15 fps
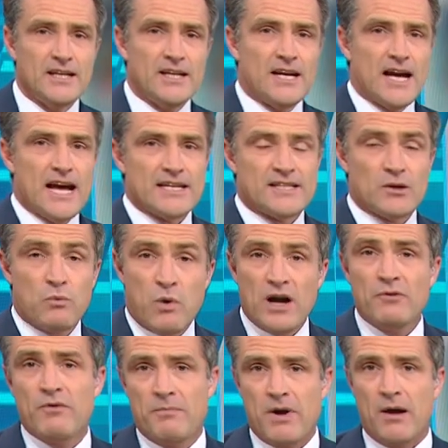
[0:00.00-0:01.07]
as the
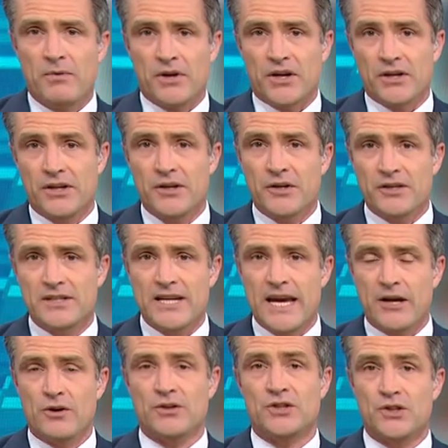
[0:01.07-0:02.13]
one Republican who can
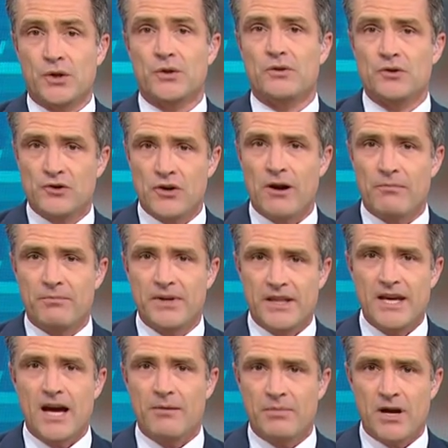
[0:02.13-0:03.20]
take on Donald Trump in
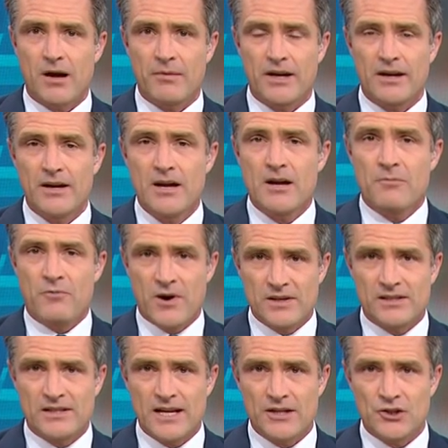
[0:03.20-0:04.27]
the upcoming
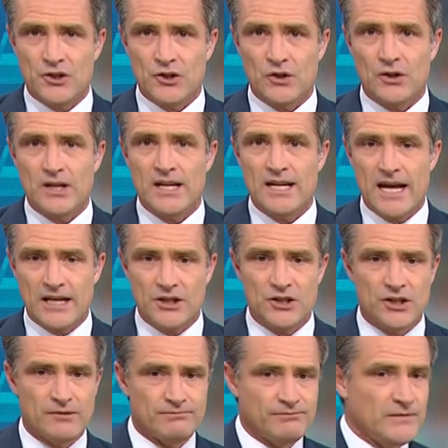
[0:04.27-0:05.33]
presidential
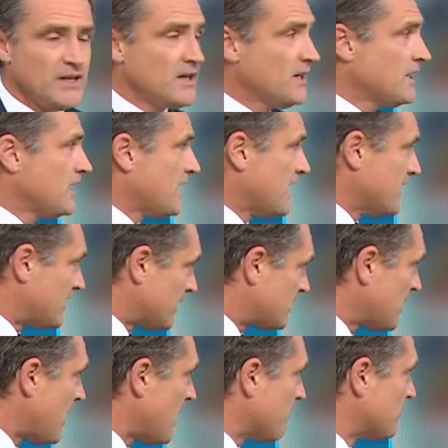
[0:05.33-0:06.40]
election. Here's the
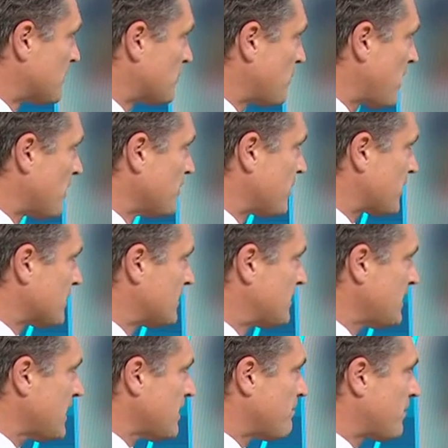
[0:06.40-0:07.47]
Times as well, you can
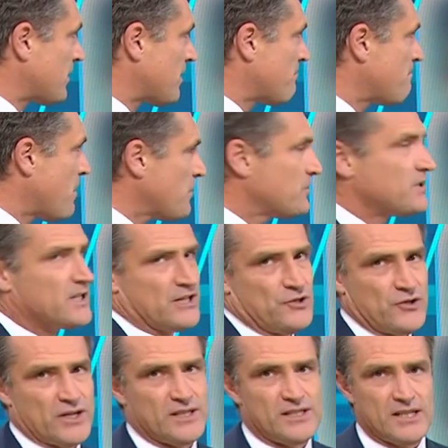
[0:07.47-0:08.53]
see. But the most
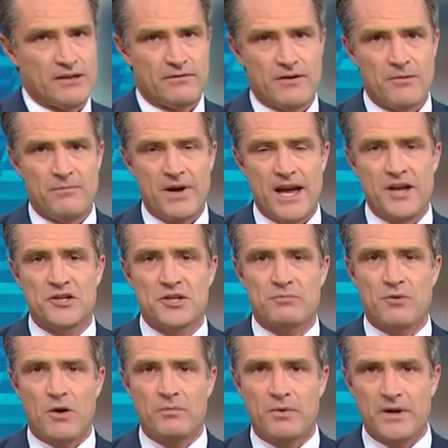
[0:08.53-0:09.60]
interesting front page is
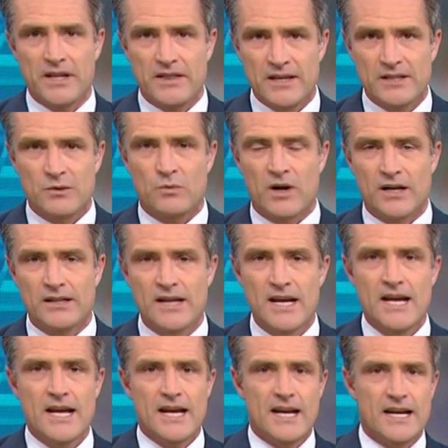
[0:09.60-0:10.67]
probably this one.
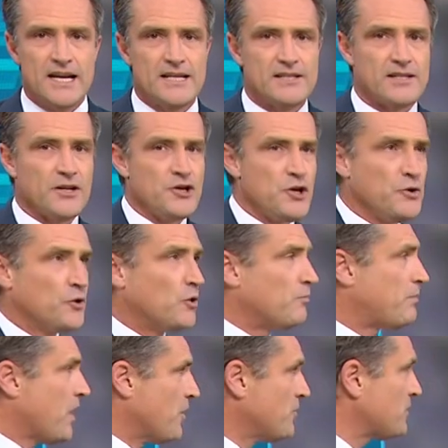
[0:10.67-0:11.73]
It is the New
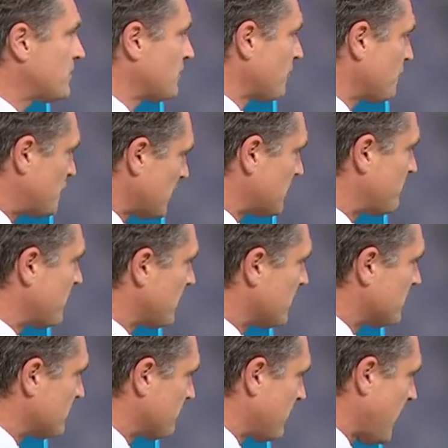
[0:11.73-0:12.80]
York Post, not just
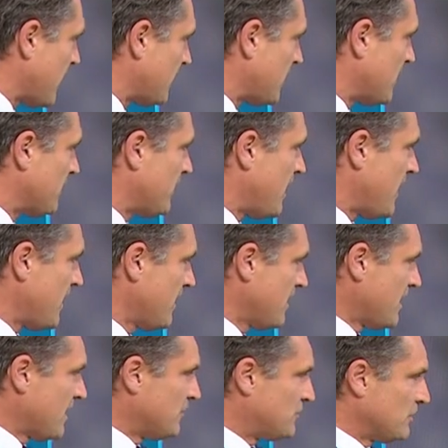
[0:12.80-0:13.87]
because of the headline there,
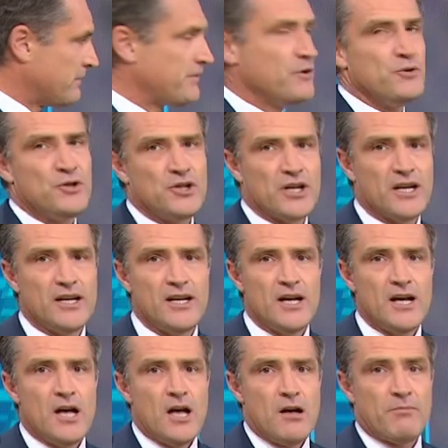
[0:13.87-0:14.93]
The Future,
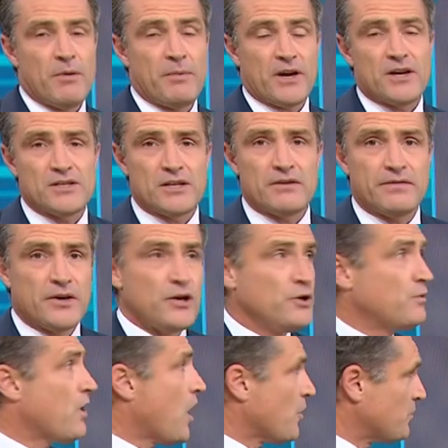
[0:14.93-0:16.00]
but because of
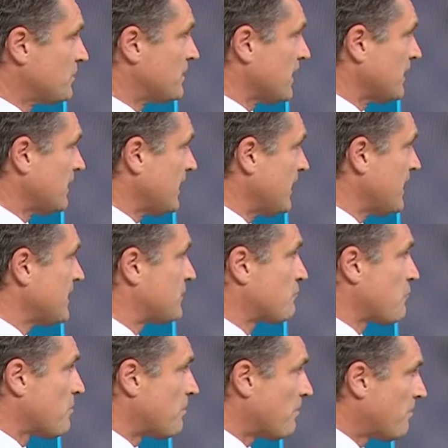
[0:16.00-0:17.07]
who owns it. It is
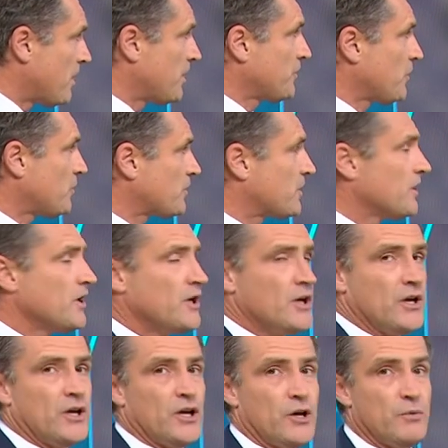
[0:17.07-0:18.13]
Rupert Murdoch,
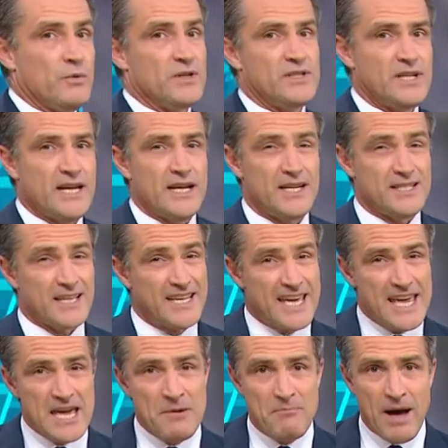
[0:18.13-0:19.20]
who was seen as a
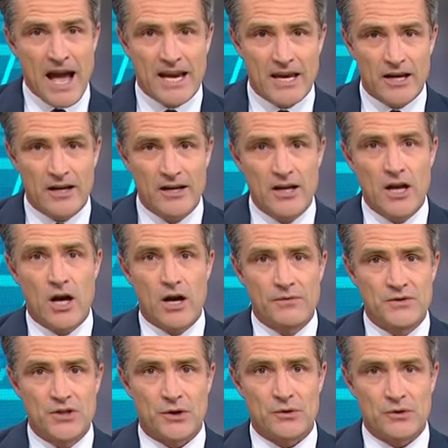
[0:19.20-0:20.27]
key backer
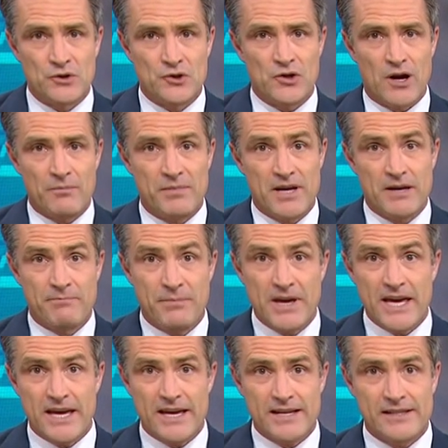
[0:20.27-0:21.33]
of Donald Trump. He
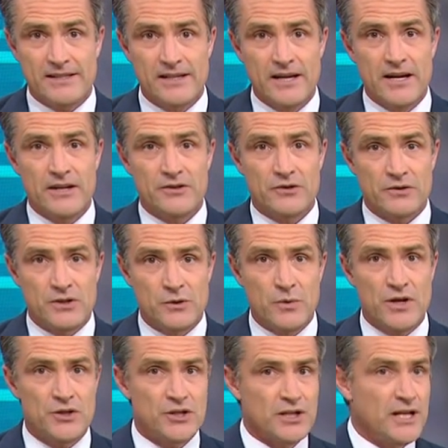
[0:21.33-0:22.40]
appears to have
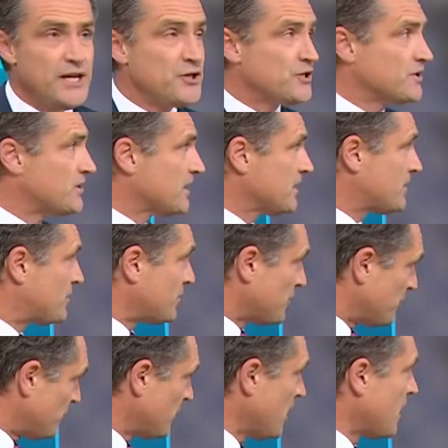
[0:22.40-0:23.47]
switched allegiances
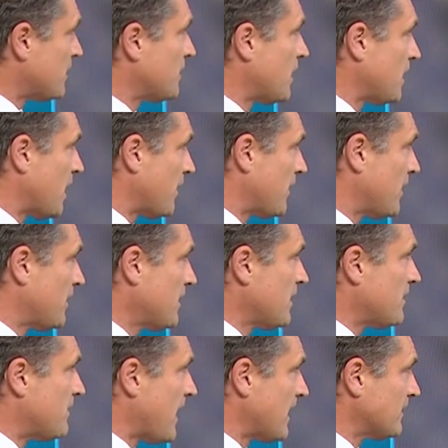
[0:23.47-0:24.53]
to none other
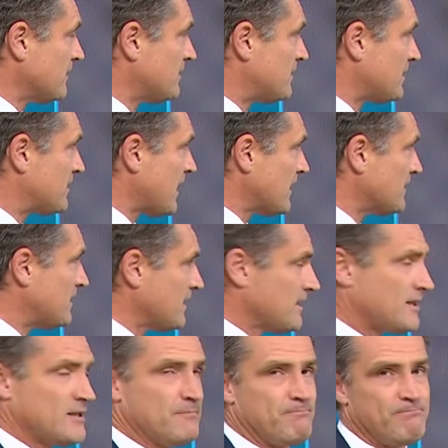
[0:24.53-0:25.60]
than
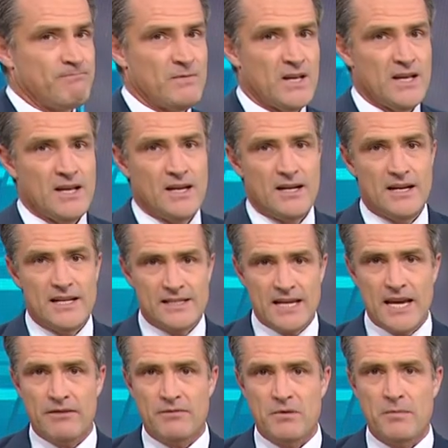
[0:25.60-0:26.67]
DeSantis. Let's
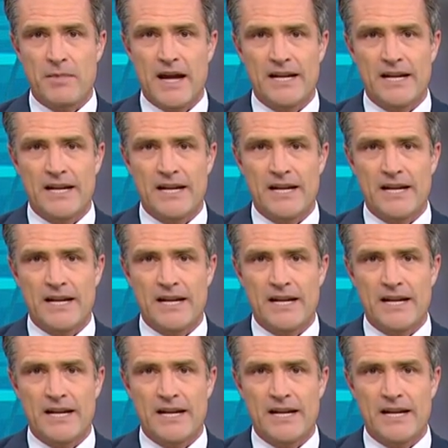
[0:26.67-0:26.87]
hear from the man